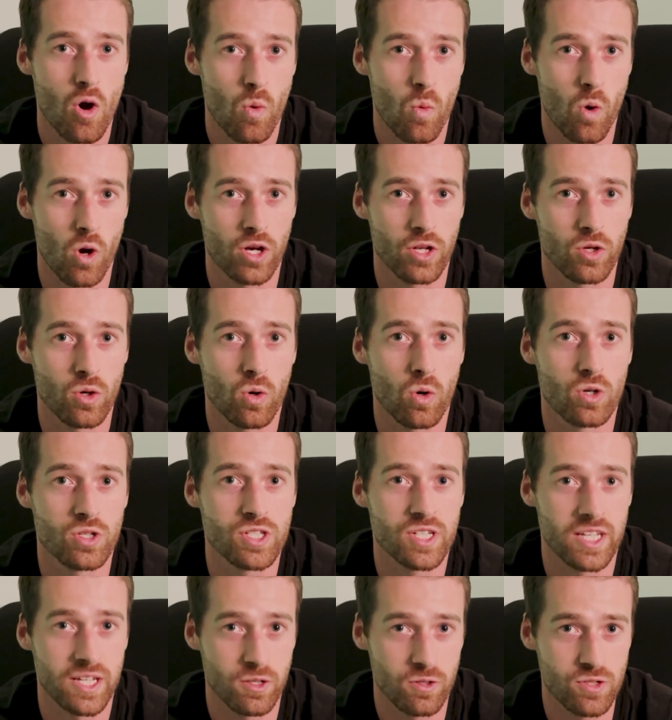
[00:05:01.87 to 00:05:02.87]
what your
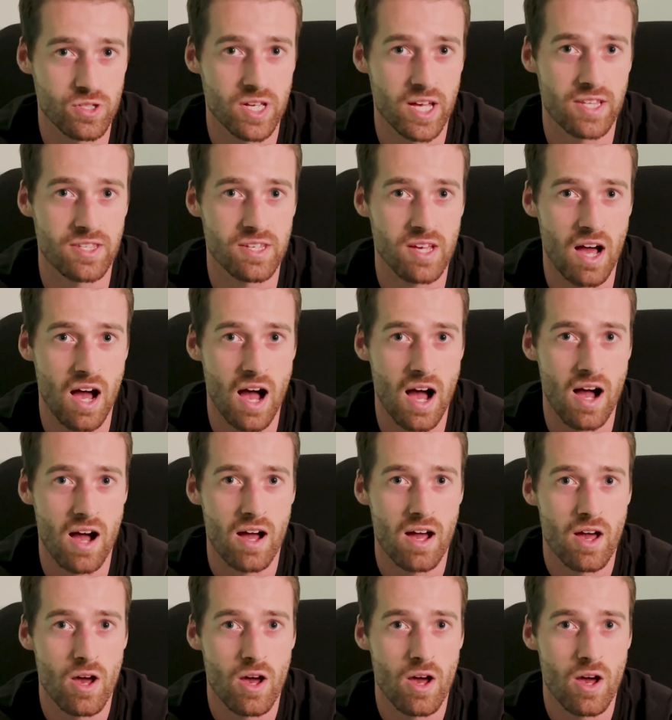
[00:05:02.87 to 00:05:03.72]
skill sets are,